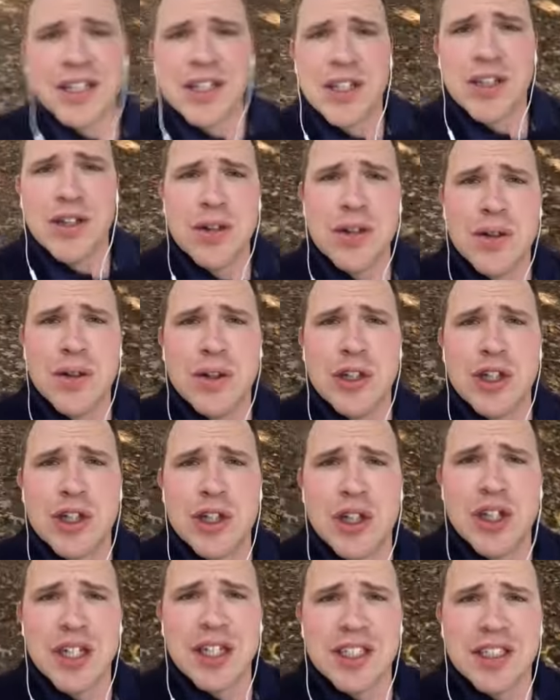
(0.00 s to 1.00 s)
Huge
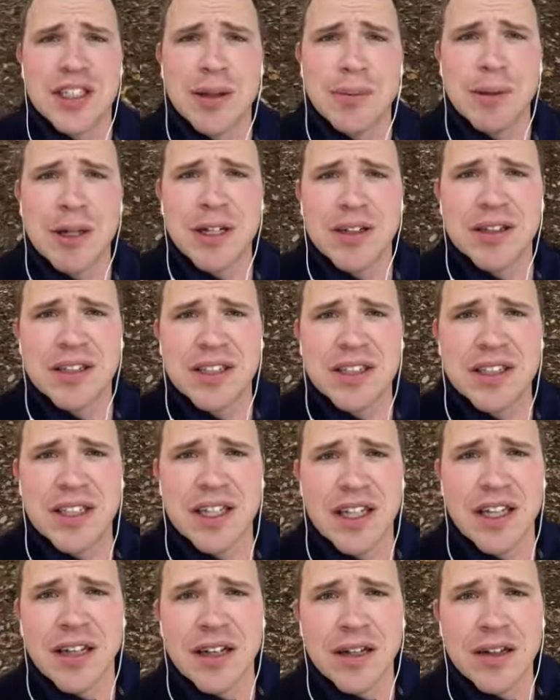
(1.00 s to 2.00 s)
trees in the middle of the
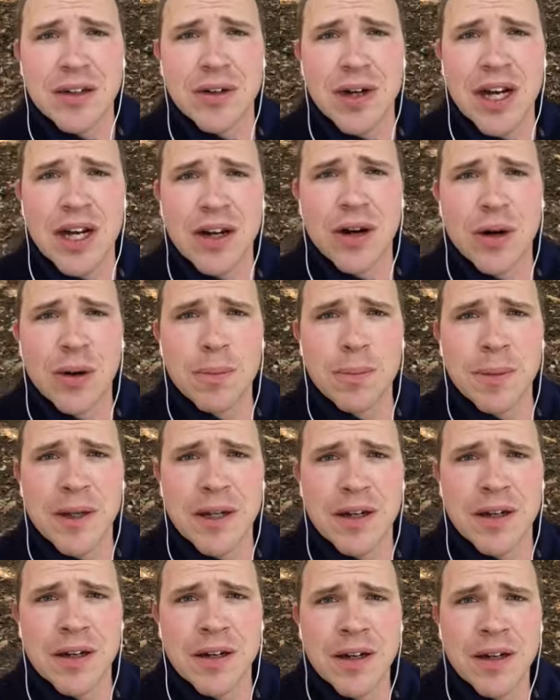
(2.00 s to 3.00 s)
city, great
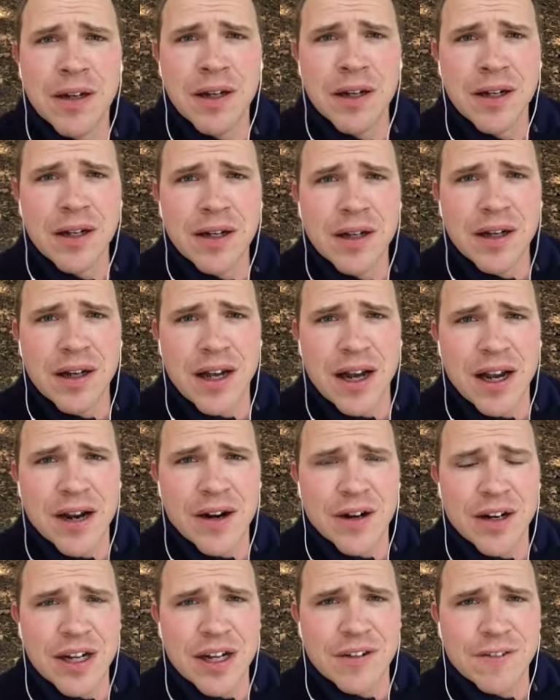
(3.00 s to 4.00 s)
open
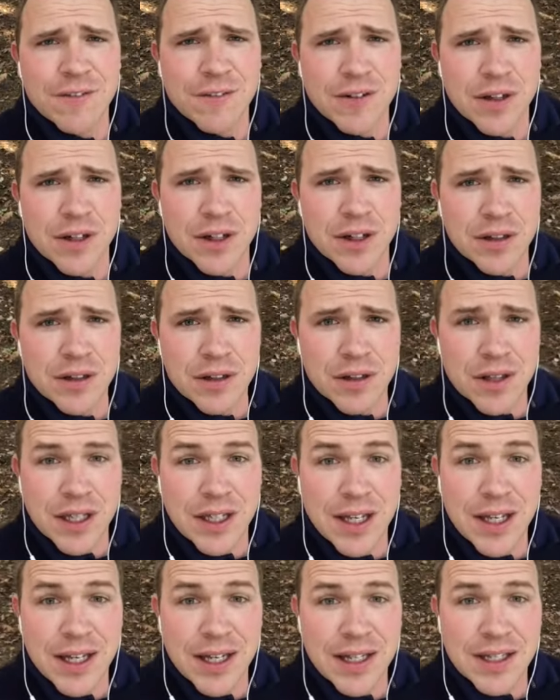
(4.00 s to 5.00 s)
area for the
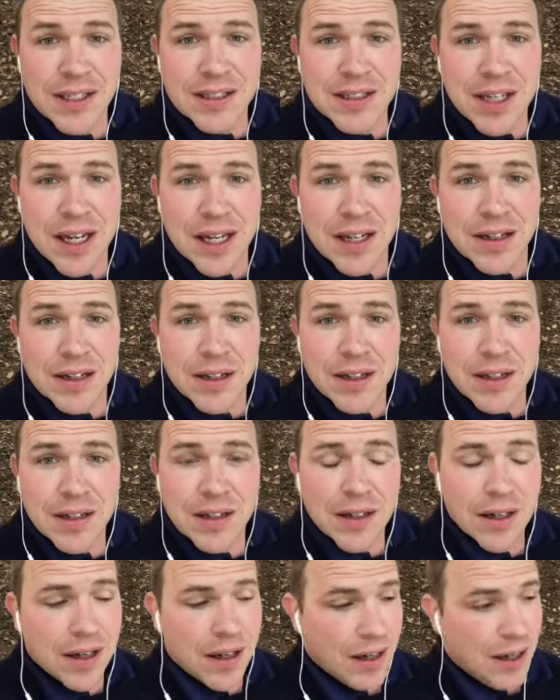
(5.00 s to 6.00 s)
kids, and
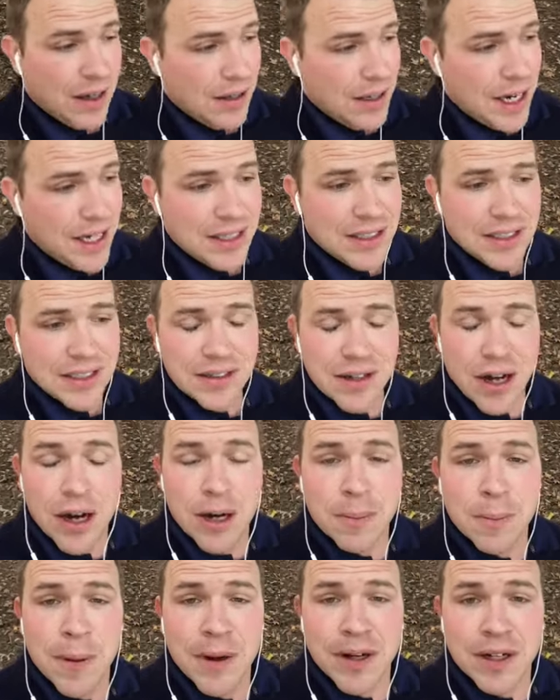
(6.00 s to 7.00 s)
a nice
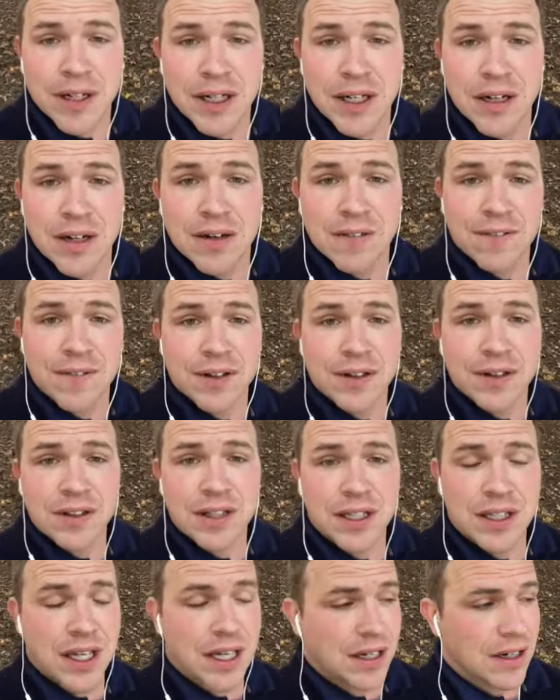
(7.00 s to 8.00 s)
dog park here to
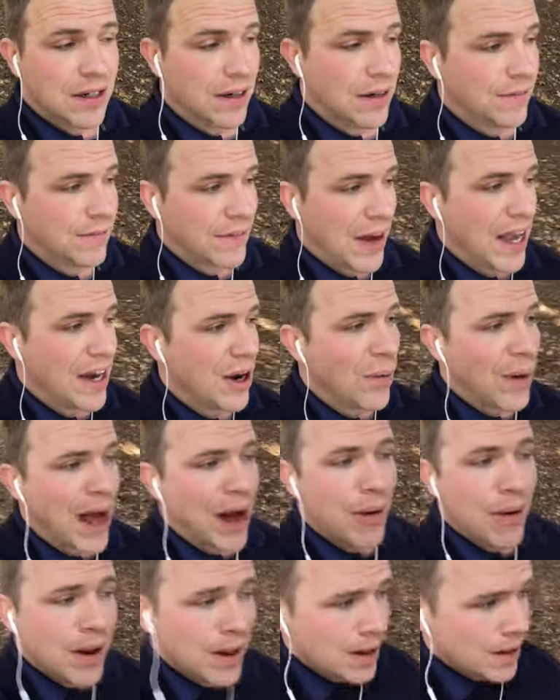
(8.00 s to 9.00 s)
take your Fido
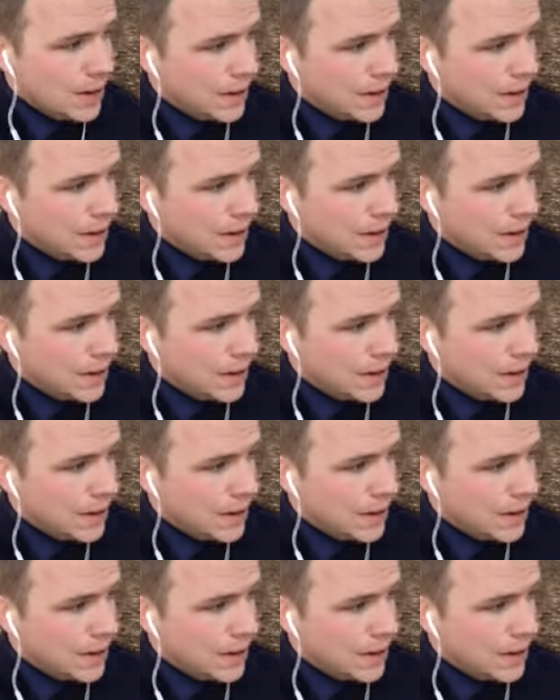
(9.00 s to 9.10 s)
out.